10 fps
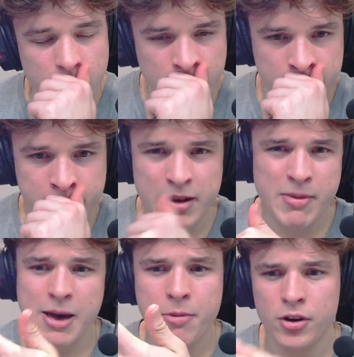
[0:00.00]
and
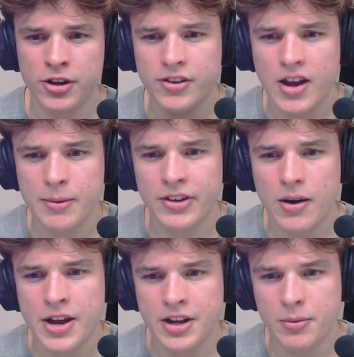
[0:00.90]
my opponent times
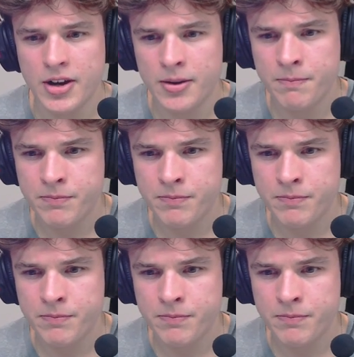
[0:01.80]
out anyway.